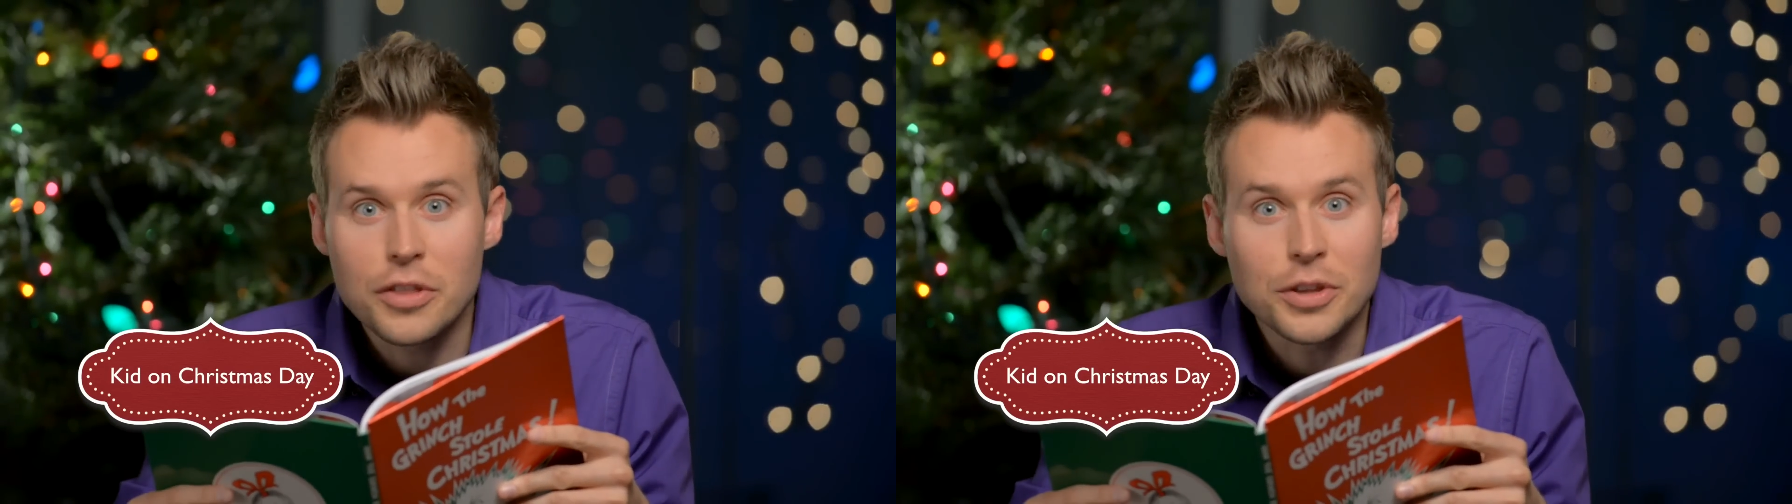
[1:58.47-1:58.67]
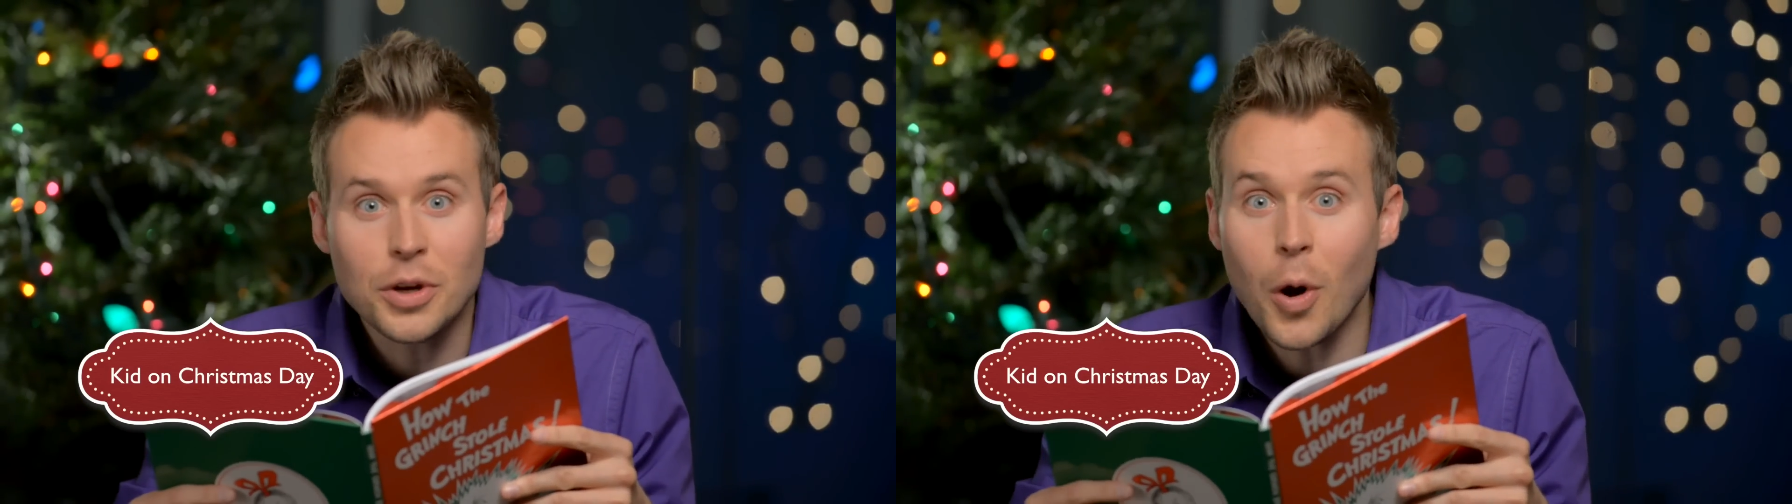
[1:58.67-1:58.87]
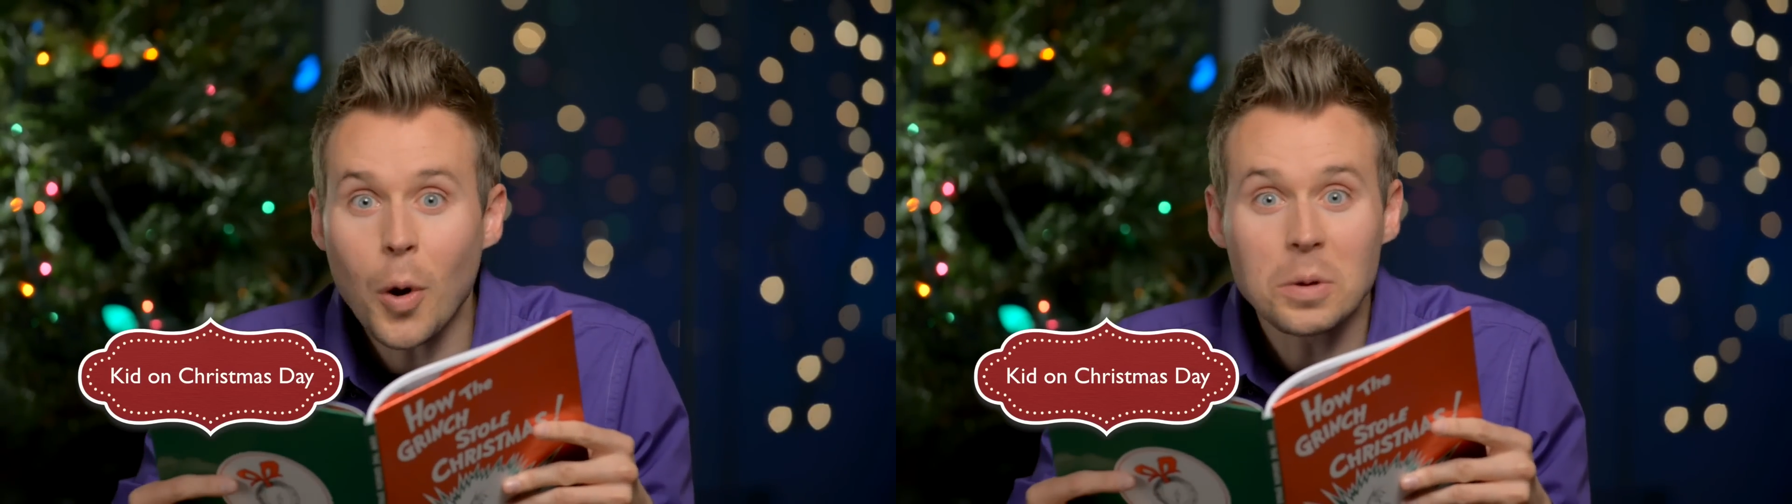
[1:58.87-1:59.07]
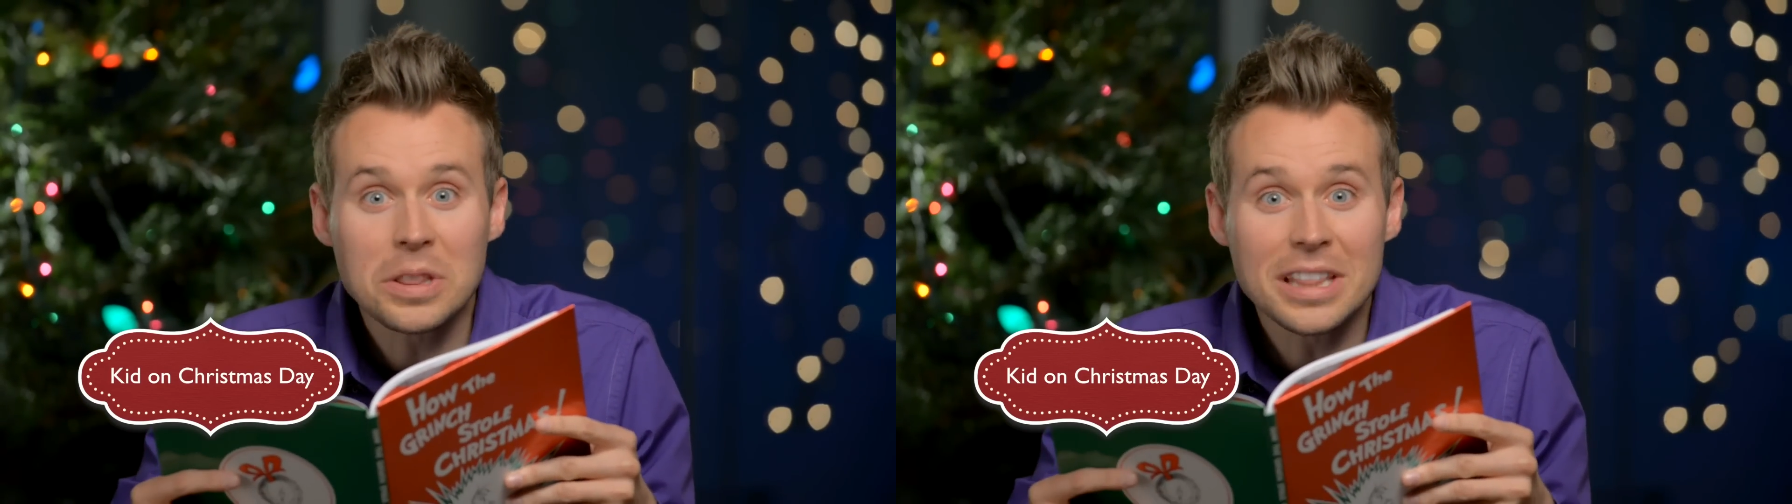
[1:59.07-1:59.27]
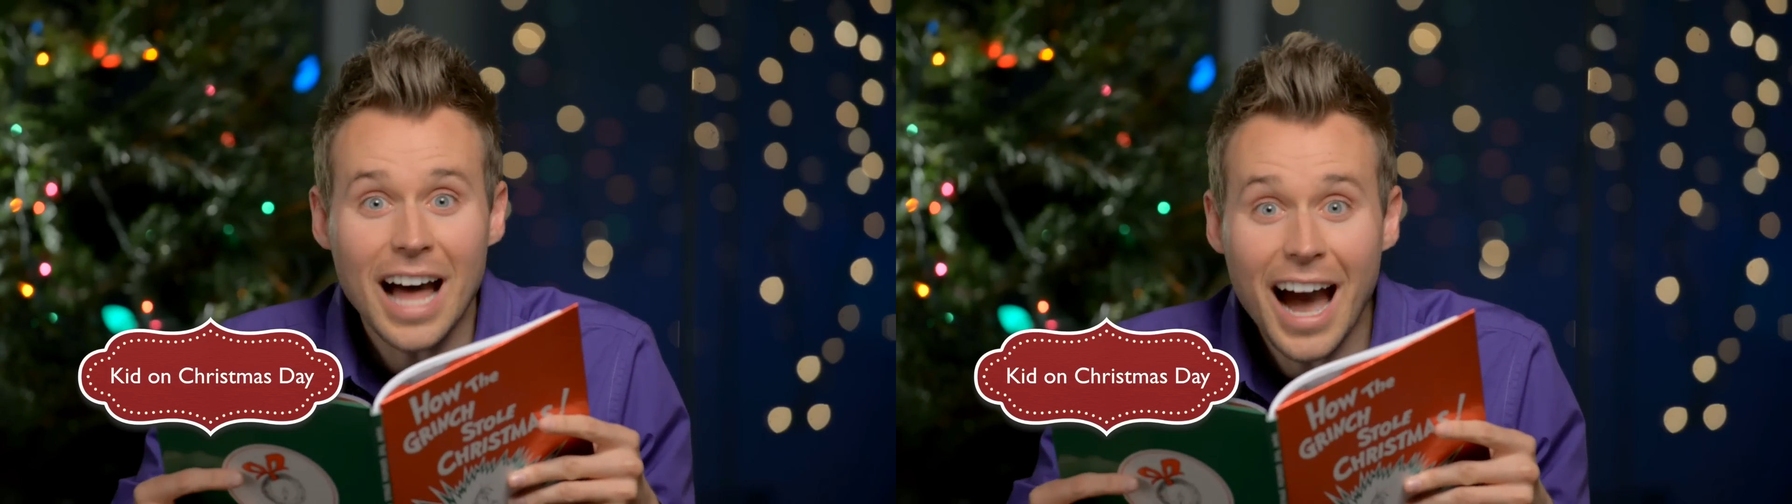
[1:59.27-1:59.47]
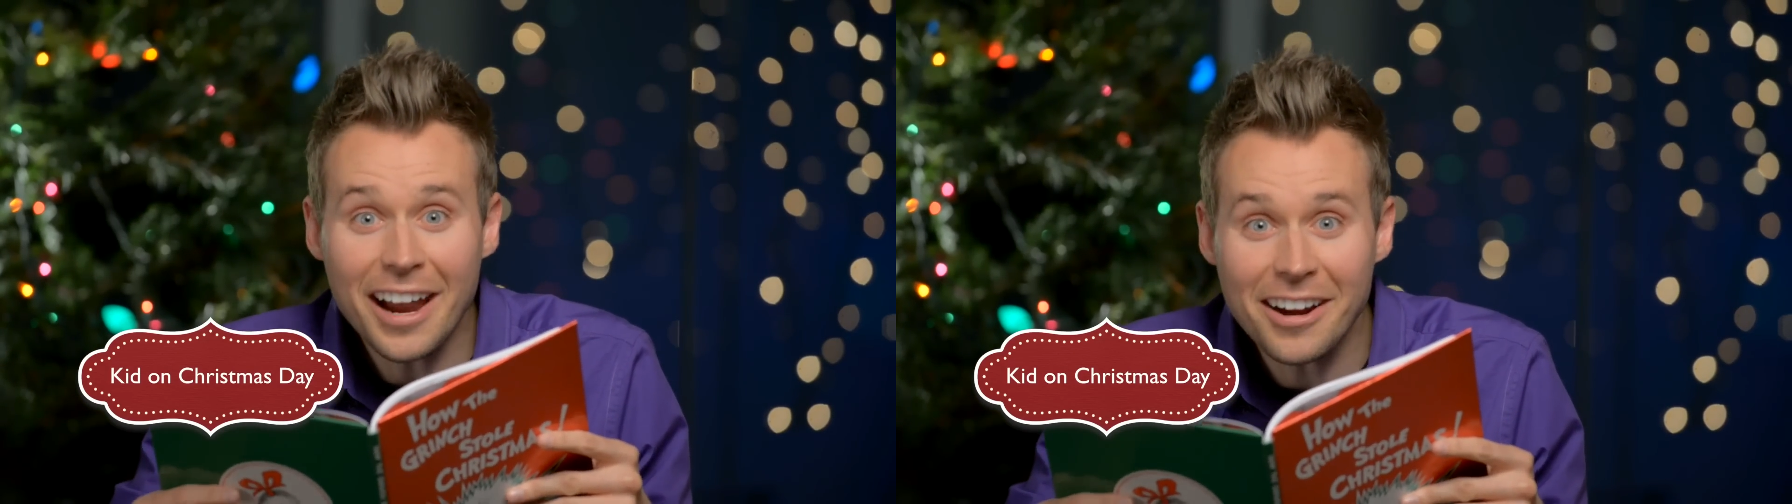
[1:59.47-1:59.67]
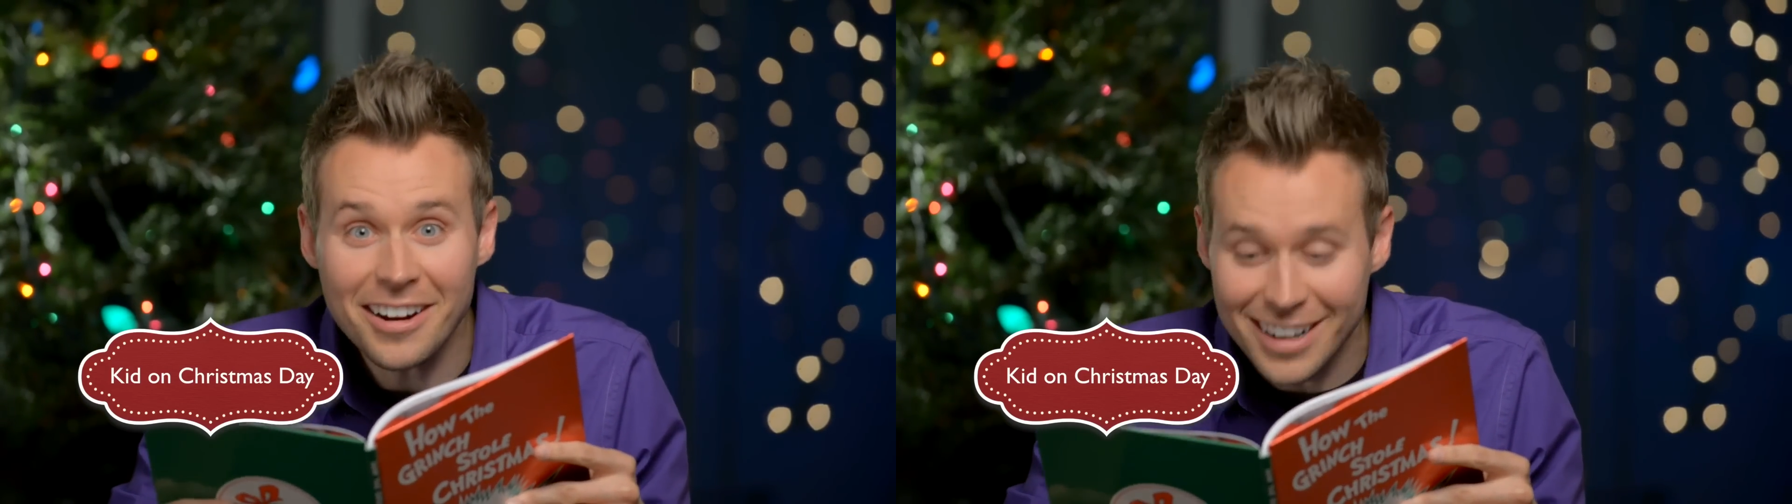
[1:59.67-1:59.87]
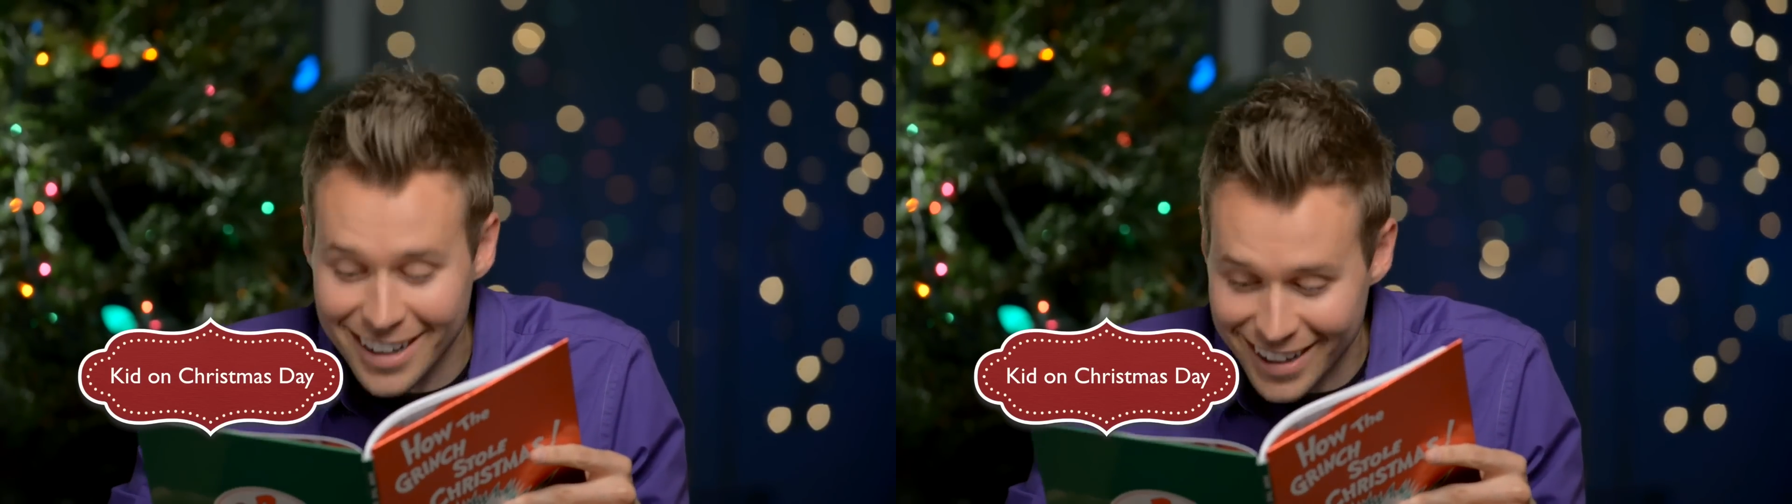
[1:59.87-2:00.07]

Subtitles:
the old liar.